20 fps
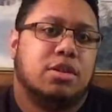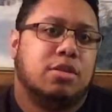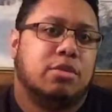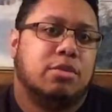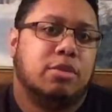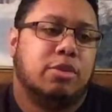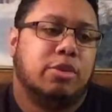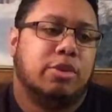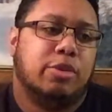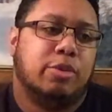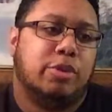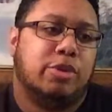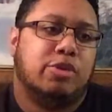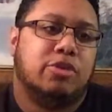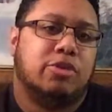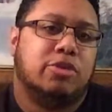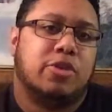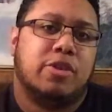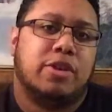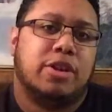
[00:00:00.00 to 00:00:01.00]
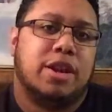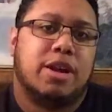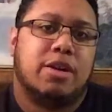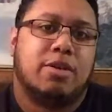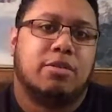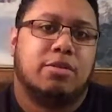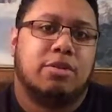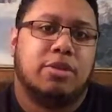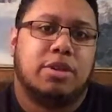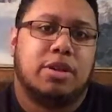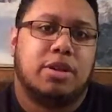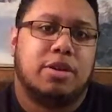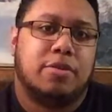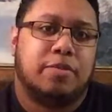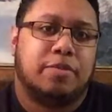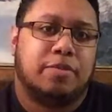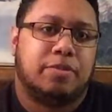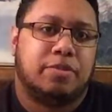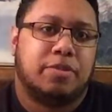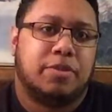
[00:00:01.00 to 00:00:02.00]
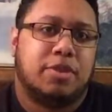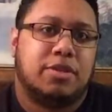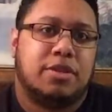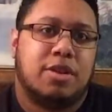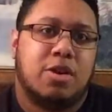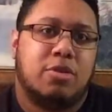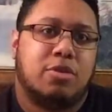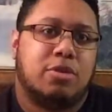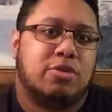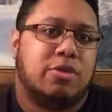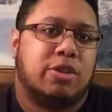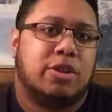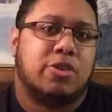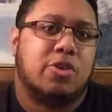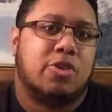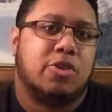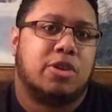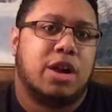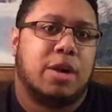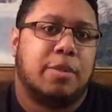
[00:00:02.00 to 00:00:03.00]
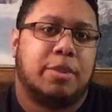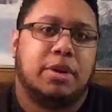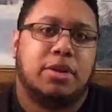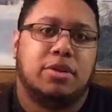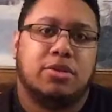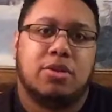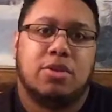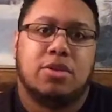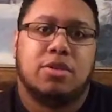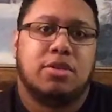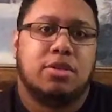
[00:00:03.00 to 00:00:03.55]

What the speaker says: when you're starting out. That's how credit card companies are.